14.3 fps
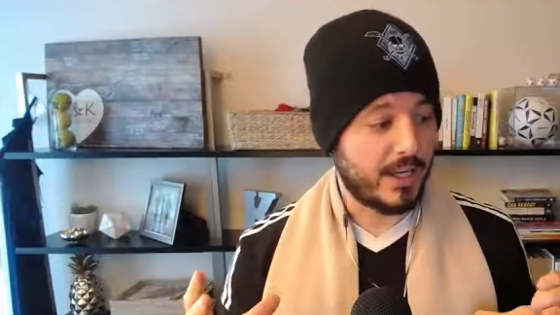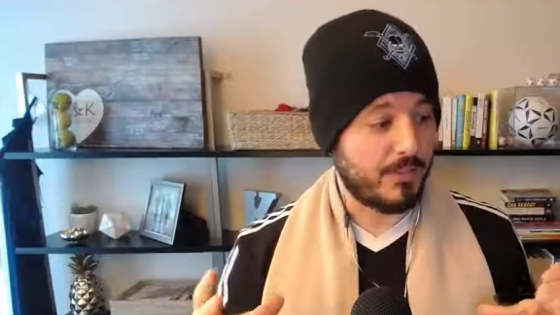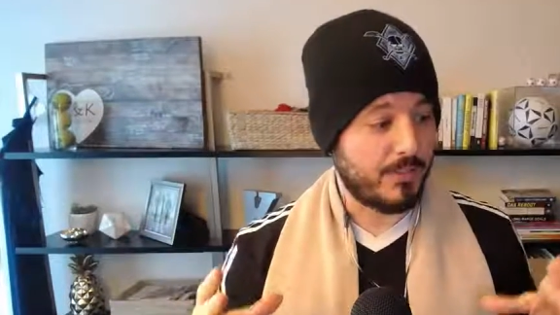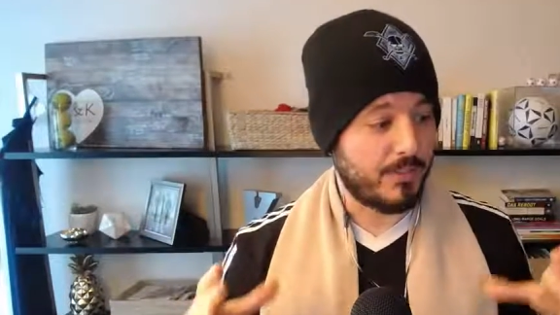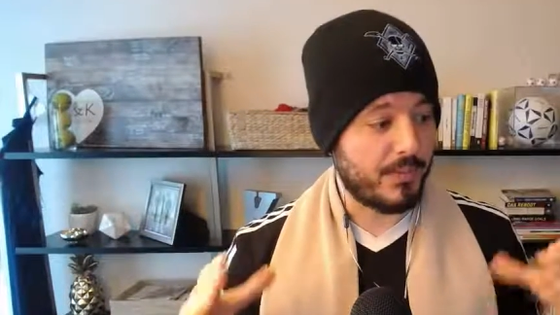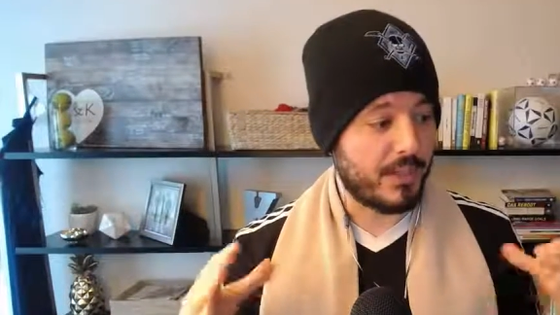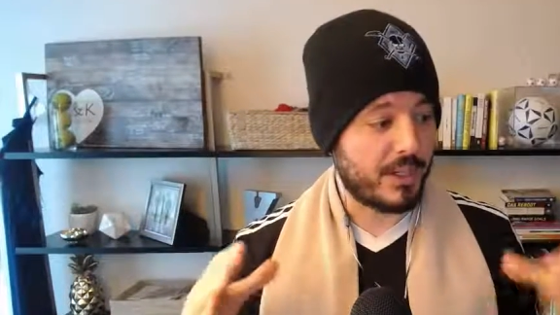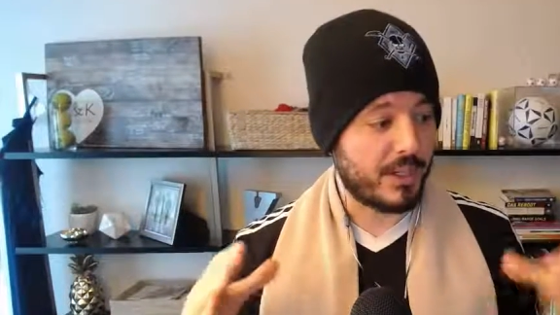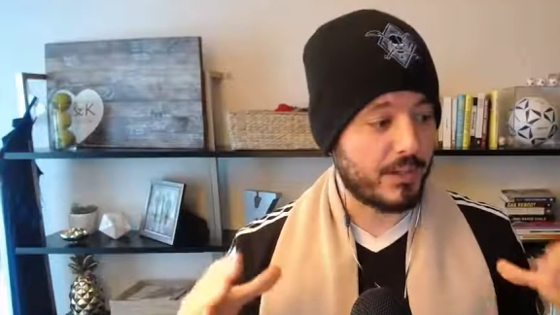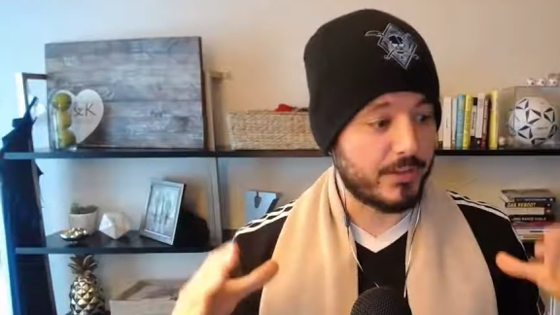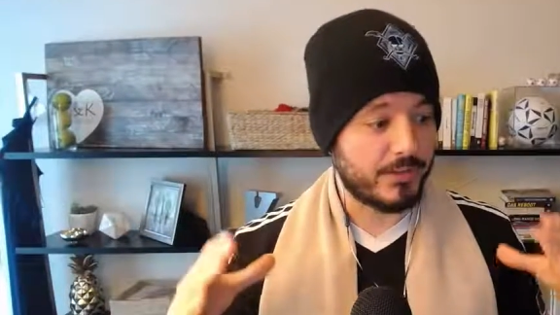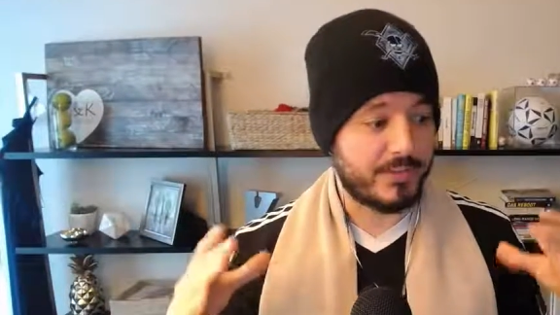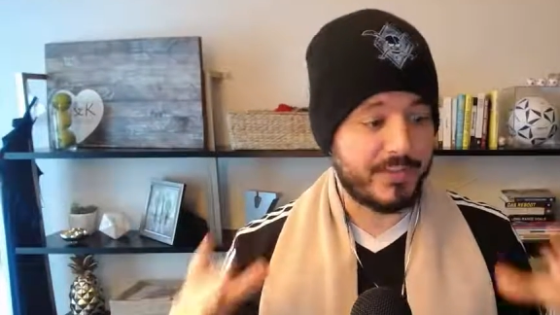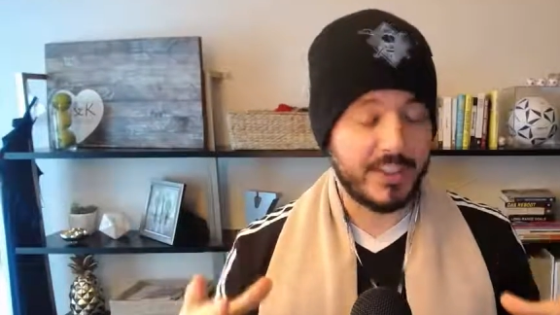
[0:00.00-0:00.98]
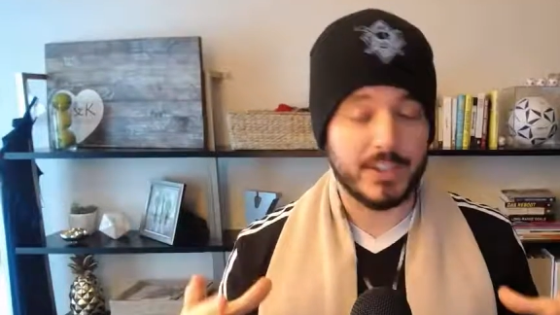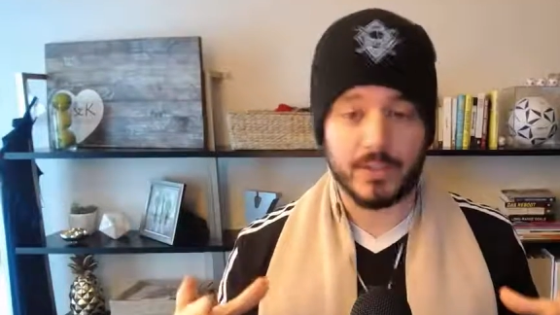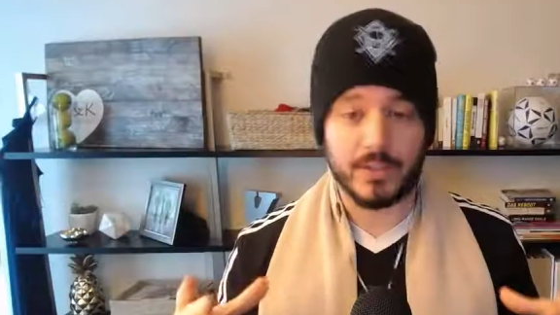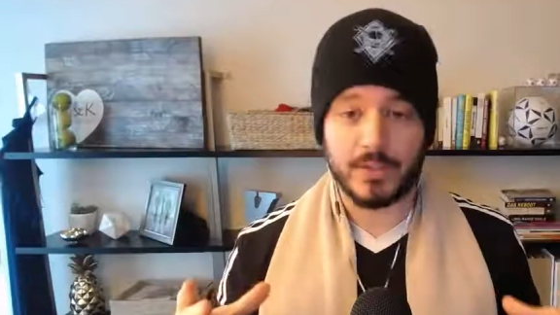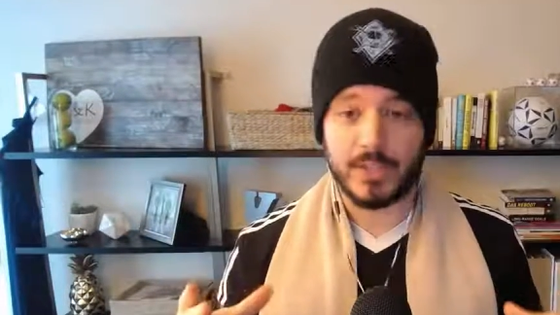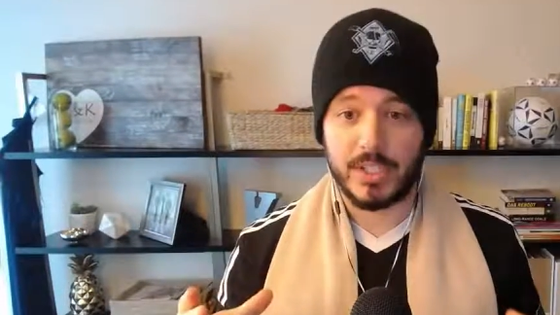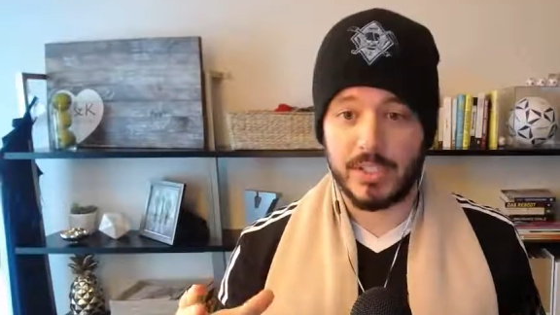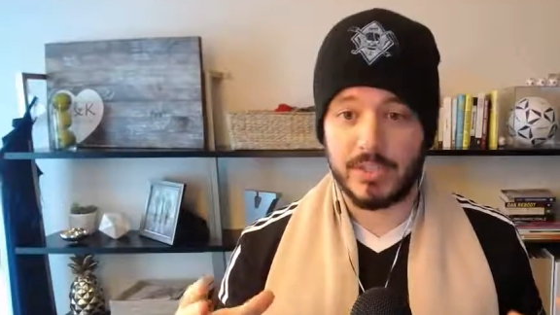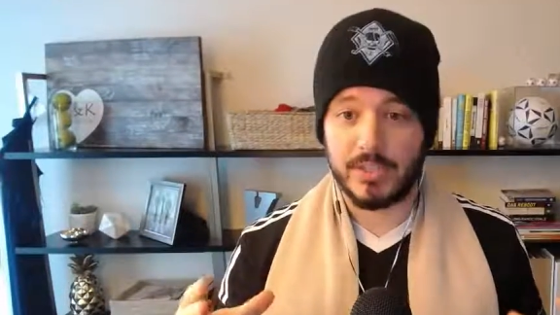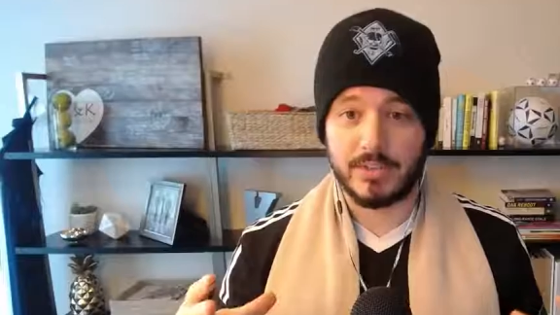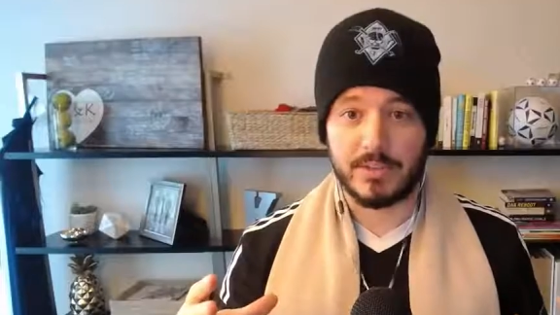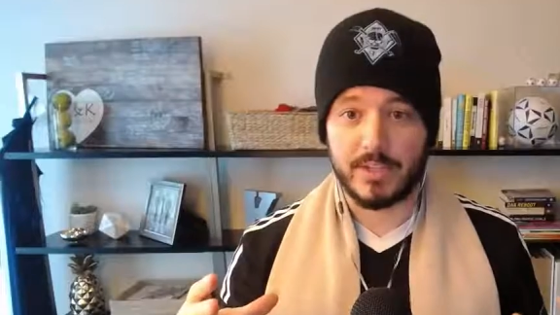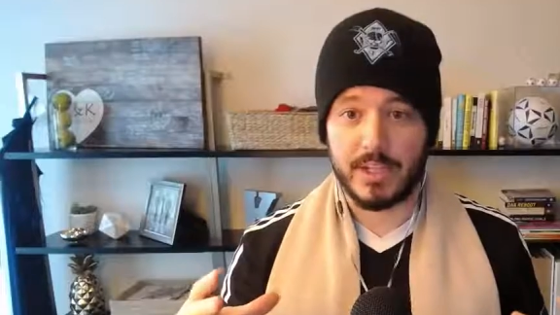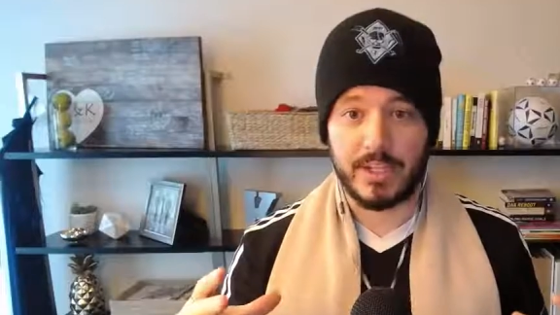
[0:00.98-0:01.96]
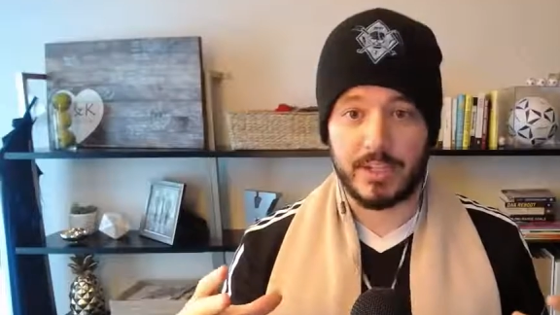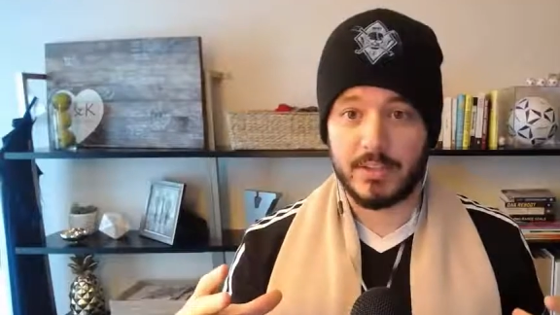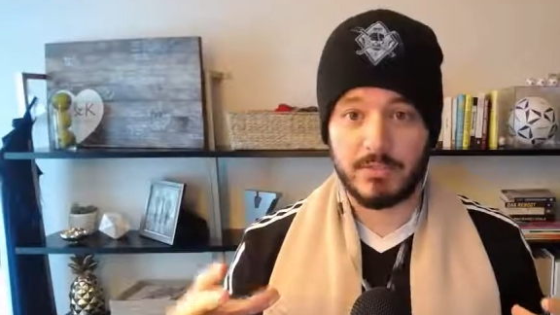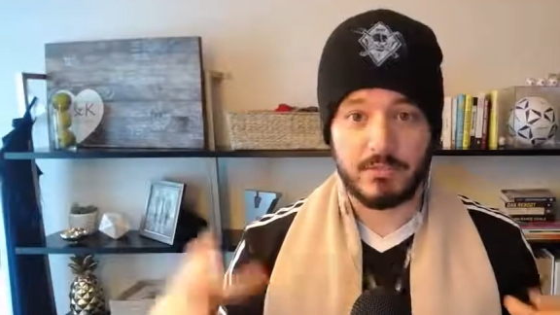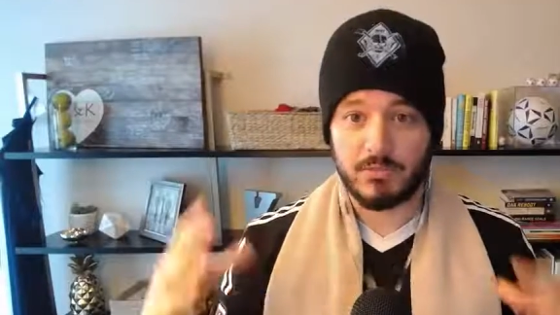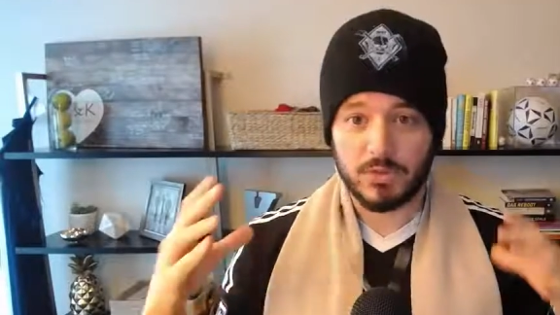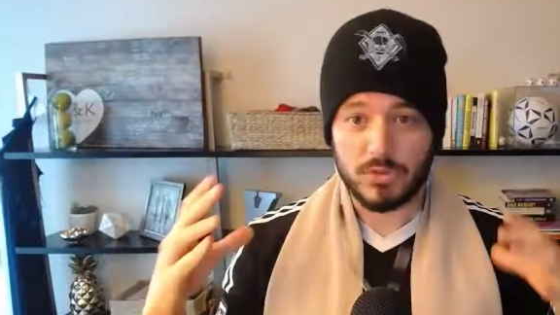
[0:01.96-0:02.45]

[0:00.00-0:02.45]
their field is like